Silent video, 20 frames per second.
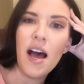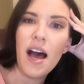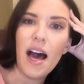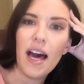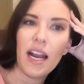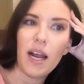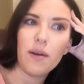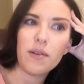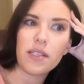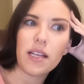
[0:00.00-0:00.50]

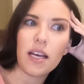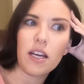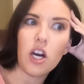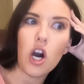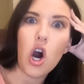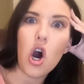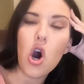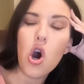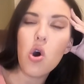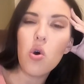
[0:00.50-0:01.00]
And I was like,
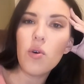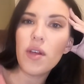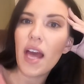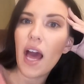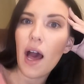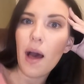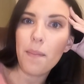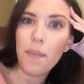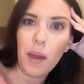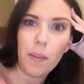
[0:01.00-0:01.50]
oh
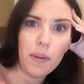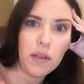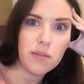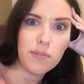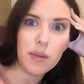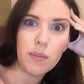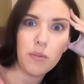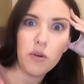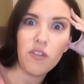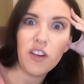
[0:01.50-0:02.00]
yeah, baby's
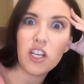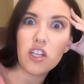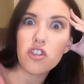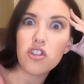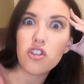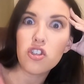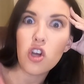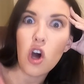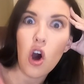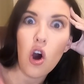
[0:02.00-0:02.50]
been moving
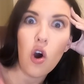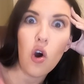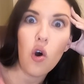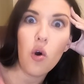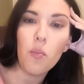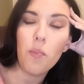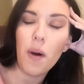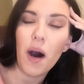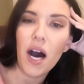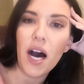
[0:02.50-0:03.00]

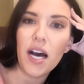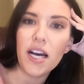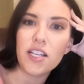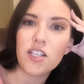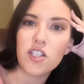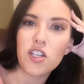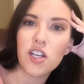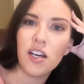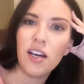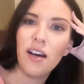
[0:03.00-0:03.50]
so
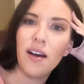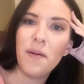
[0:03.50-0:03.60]
much.